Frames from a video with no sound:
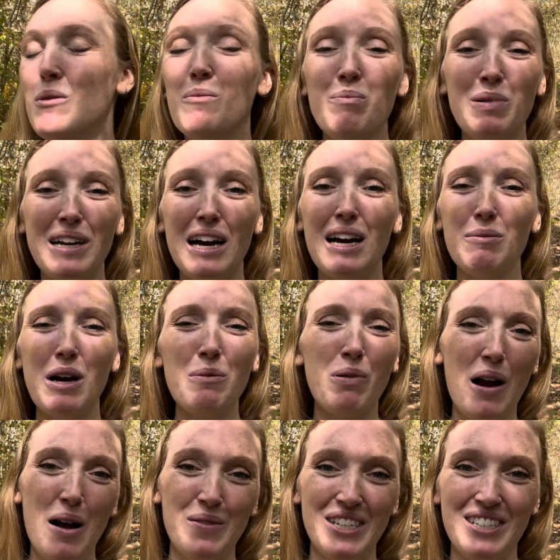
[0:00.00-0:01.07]
But I
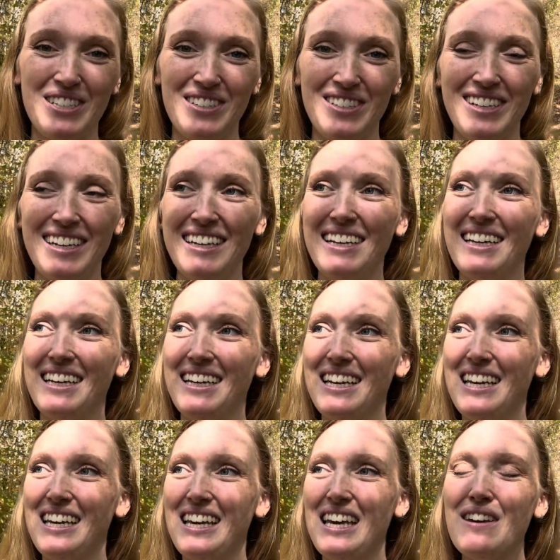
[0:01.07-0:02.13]
promise,
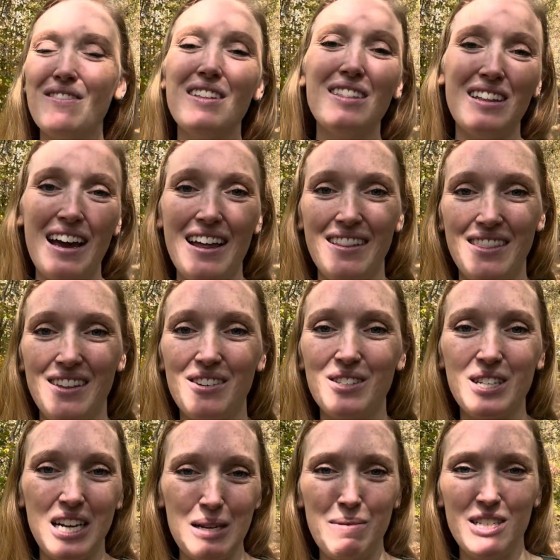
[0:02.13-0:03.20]
even then, there's
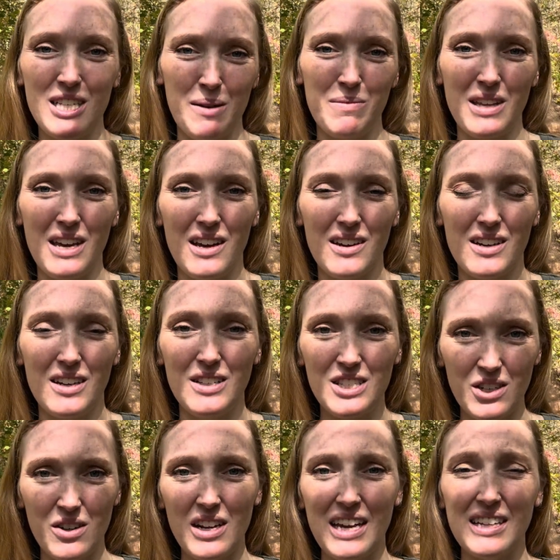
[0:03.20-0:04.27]
going to be something
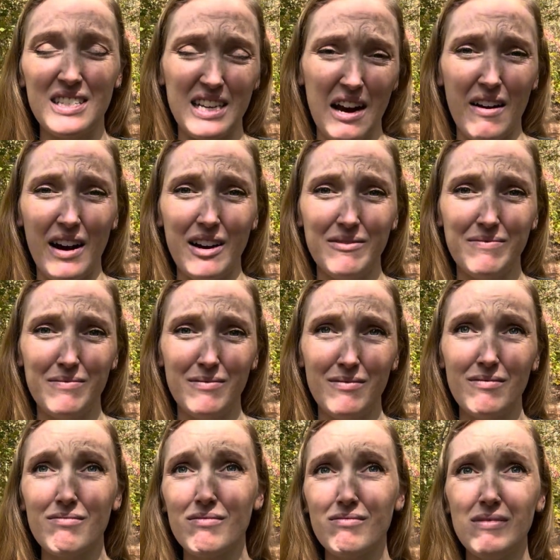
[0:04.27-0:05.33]
concerning and scary.
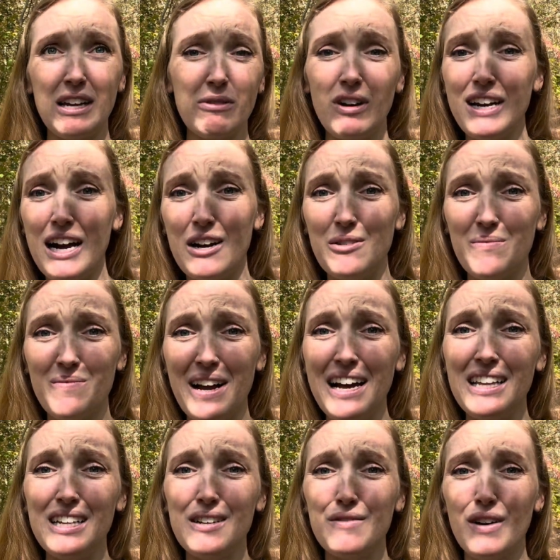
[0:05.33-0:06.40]
Like right now, I
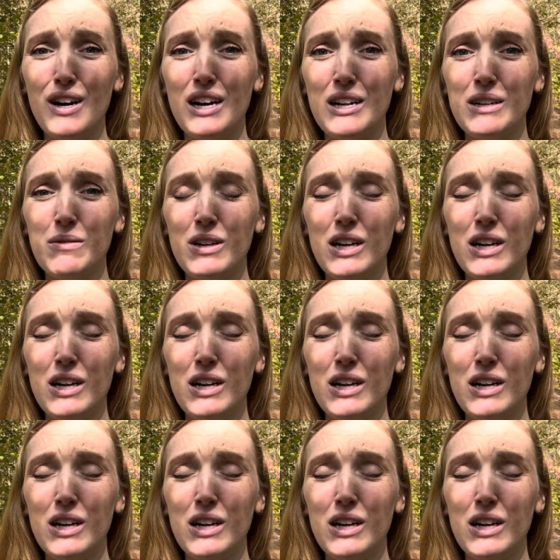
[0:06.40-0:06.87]
live on